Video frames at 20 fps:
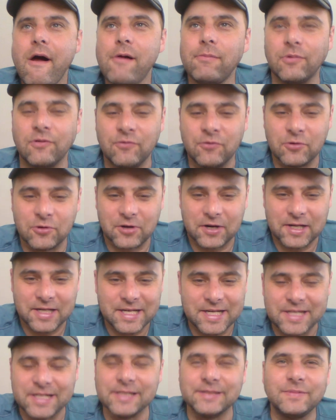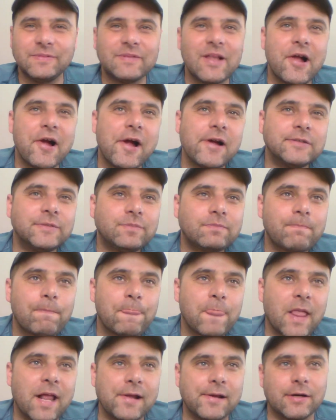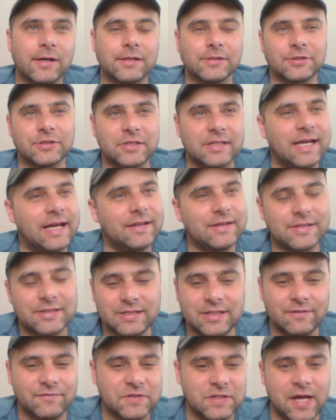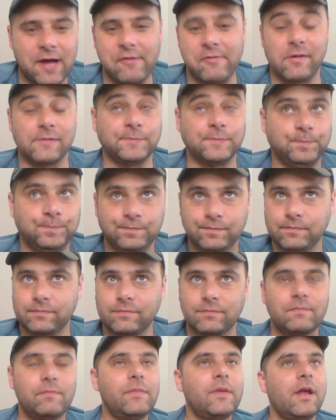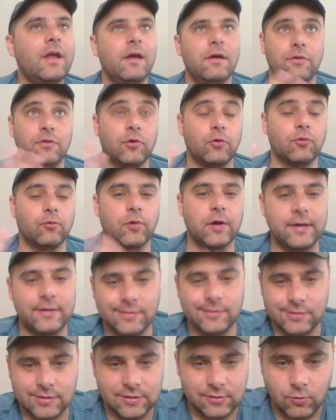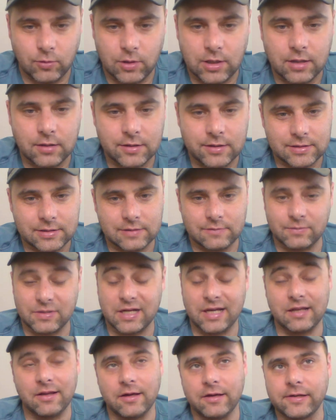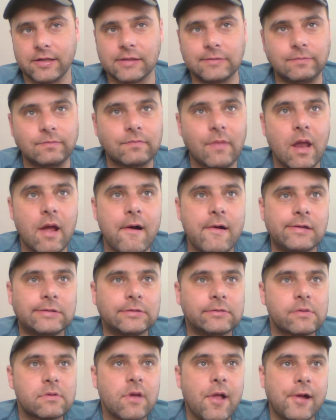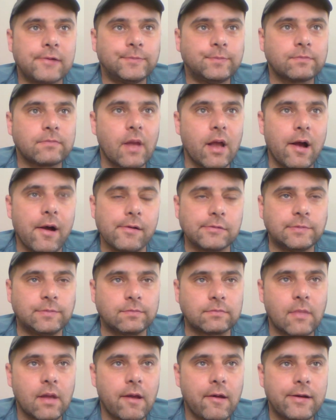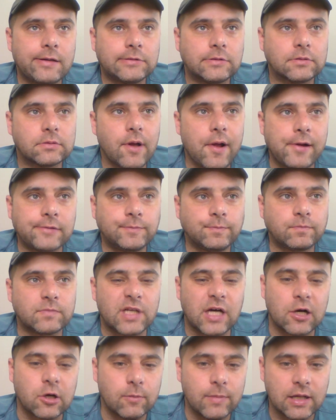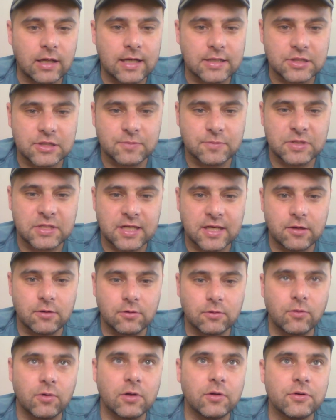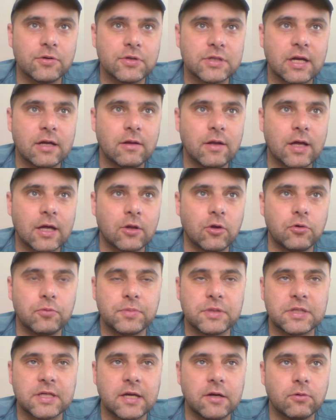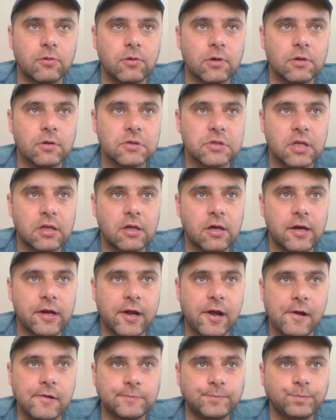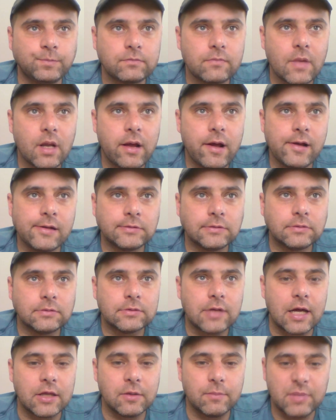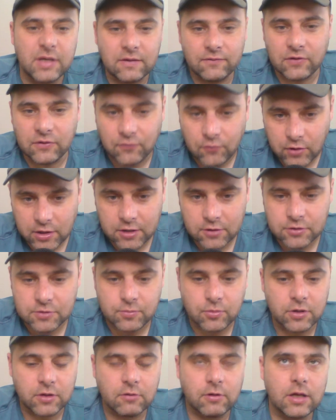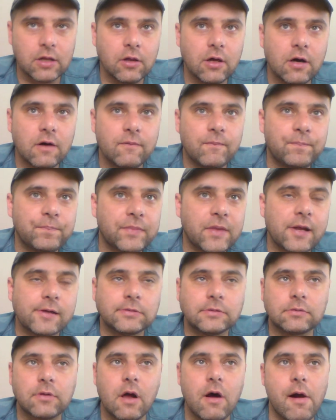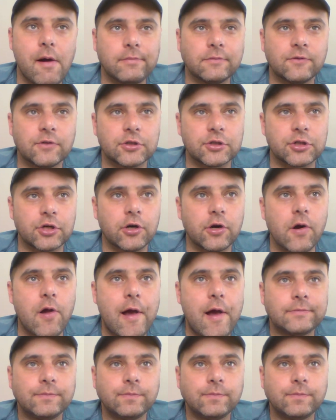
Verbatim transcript: before I eat it. Yeah, I understand this stuff's not the greatest in quality and stuff, but I like it. Um, Taco Bell has these potato grillers that I like, little potato grillers I like. And the beefy Fritos burrito I love, um, for sure.